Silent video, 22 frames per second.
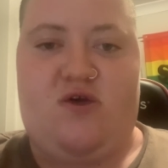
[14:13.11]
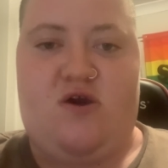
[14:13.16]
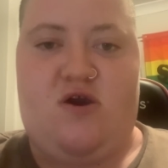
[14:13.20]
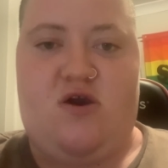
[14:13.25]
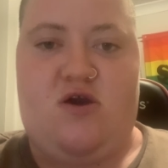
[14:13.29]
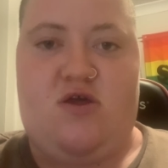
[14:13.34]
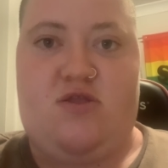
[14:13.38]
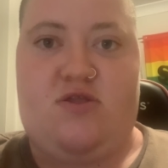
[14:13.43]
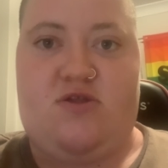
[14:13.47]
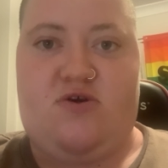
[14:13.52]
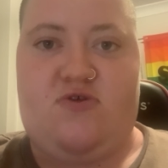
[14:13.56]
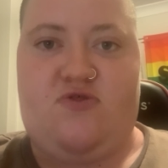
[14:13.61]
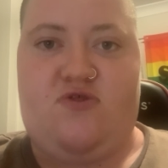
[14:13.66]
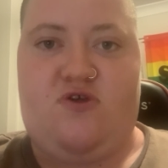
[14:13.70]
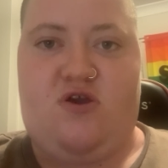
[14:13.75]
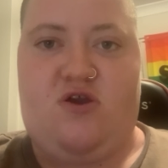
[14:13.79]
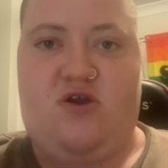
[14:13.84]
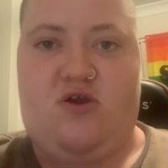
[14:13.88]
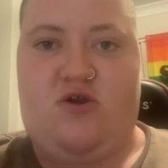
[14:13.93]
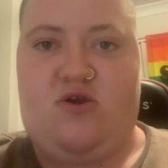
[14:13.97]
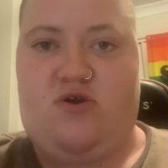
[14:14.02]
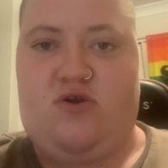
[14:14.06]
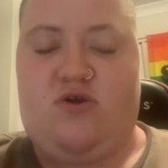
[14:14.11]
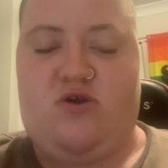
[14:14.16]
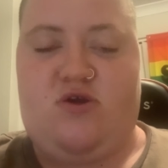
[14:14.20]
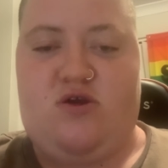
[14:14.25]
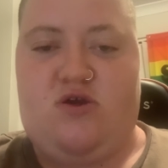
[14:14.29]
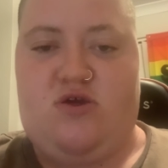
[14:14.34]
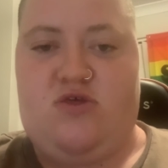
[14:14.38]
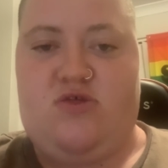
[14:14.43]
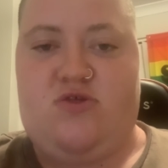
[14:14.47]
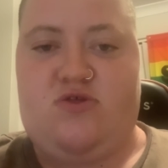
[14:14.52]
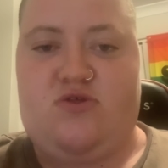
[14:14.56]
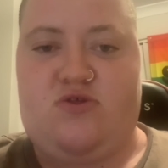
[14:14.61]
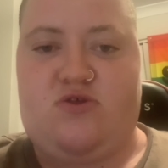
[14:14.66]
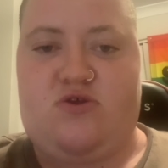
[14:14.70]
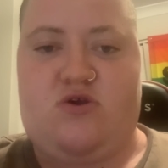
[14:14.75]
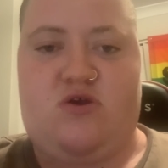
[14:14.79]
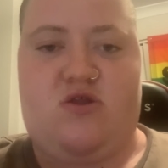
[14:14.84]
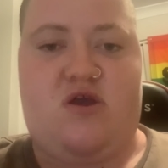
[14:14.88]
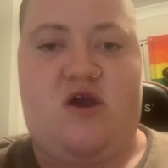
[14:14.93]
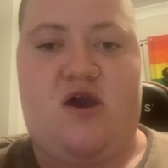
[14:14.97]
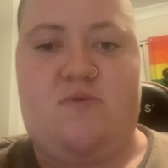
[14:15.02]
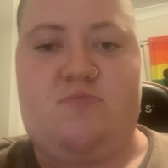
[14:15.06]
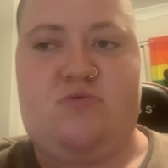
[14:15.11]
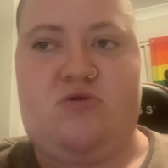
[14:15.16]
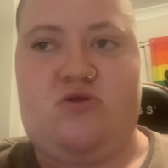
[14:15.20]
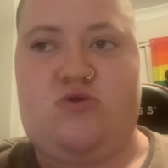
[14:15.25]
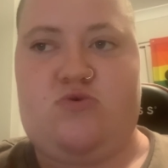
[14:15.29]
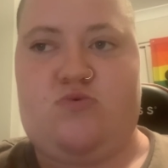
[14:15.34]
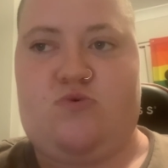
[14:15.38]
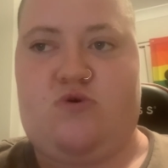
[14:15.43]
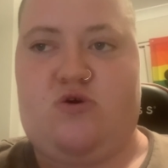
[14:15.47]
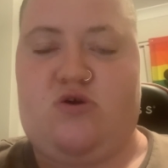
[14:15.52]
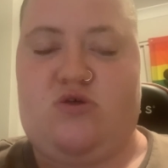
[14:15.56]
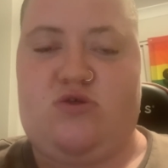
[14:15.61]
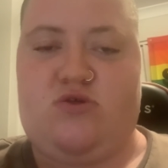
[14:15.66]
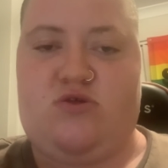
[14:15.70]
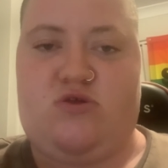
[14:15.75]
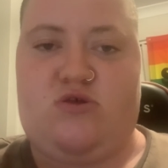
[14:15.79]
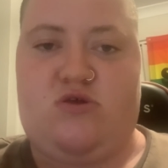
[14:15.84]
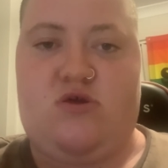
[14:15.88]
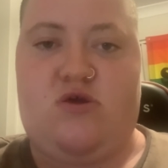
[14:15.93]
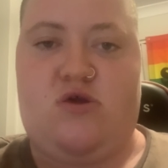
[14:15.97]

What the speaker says: that nothing is gonna happen to us.